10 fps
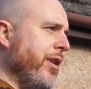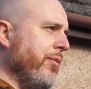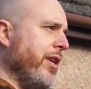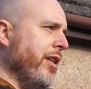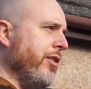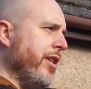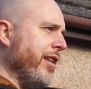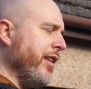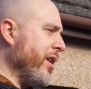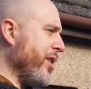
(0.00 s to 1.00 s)
we, we can do
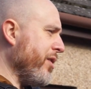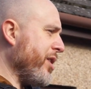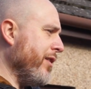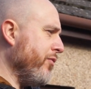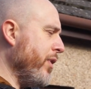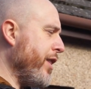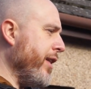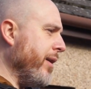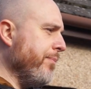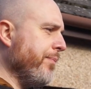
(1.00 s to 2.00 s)
that, that sort of stuff
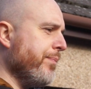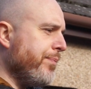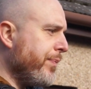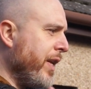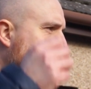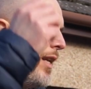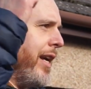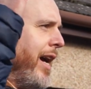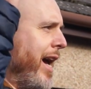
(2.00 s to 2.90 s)
with um, like a